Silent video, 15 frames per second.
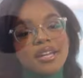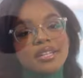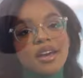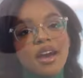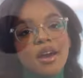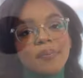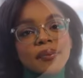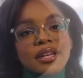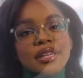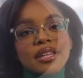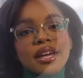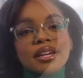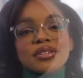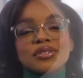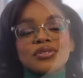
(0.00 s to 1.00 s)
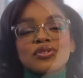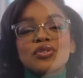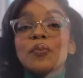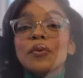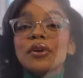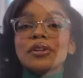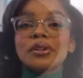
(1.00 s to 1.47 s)
and then occasionally she
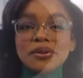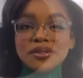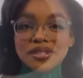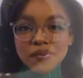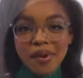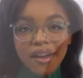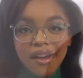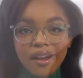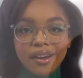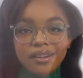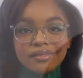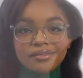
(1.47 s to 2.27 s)
can use her platform